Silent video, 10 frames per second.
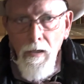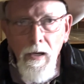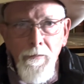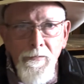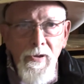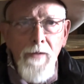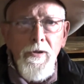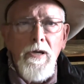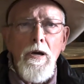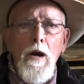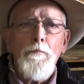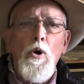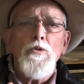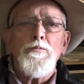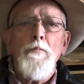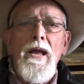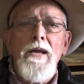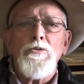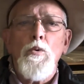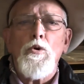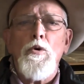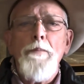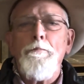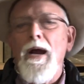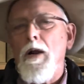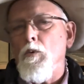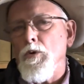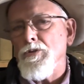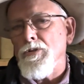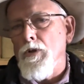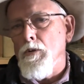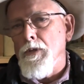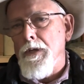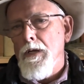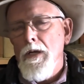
And then the compost mass will creep backwards slowly,